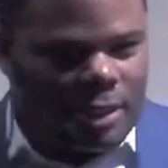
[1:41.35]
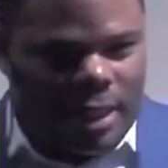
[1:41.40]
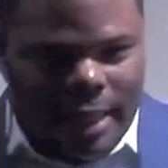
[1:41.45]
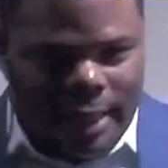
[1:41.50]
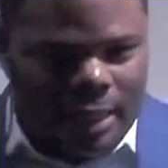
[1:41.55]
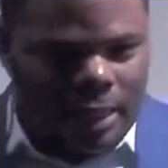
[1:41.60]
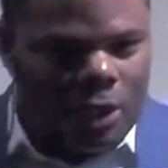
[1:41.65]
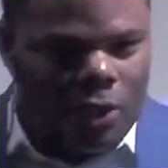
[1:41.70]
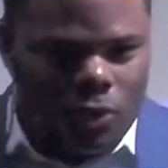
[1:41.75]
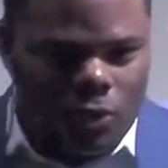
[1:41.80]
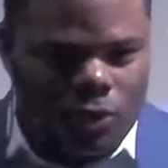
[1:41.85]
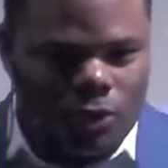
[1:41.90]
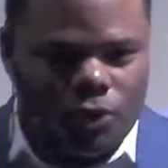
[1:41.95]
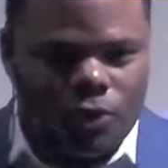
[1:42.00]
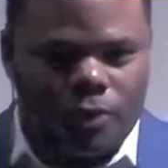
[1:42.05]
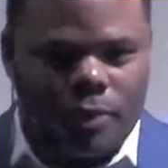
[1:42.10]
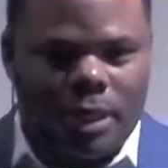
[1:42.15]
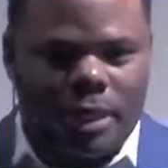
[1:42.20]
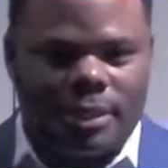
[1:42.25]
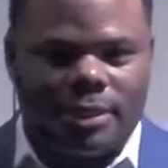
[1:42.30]
like local
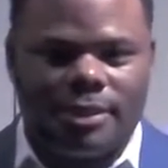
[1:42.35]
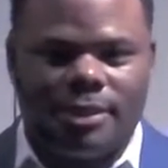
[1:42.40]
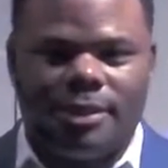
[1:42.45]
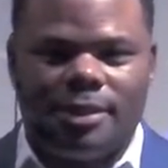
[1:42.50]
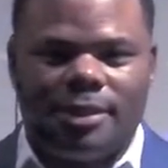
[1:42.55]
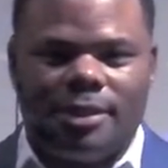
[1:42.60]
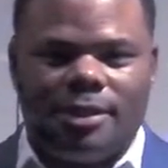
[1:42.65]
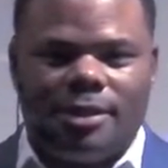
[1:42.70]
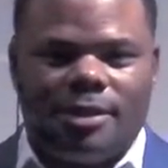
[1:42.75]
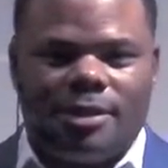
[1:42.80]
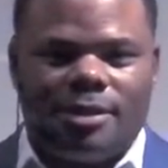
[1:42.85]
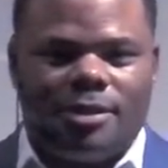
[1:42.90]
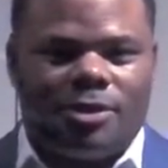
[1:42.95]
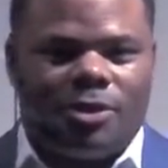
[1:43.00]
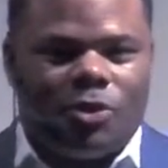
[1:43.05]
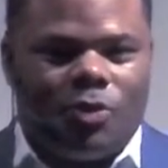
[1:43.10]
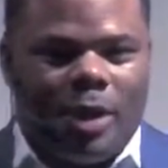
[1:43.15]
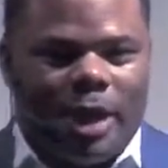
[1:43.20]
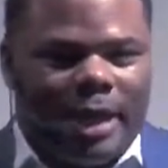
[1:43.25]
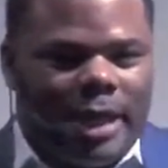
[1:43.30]
to us. You know,
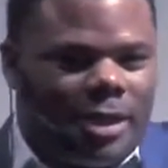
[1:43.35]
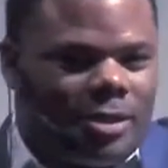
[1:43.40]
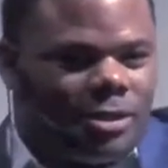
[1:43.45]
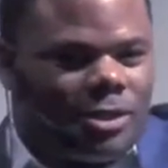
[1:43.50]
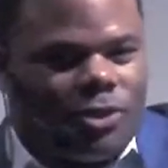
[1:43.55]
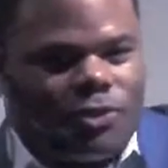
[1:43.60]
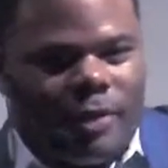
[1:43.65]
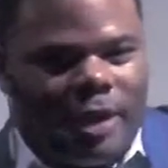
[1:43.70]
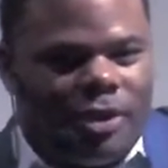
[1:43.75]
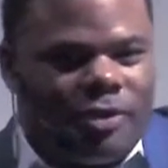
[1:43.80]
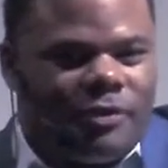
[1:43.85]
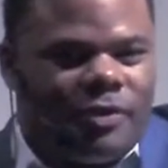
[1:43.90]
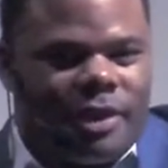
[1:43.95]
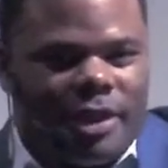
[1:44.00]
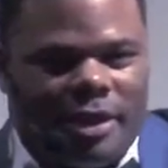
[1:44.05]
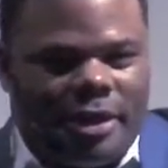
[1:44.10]
the White House is right over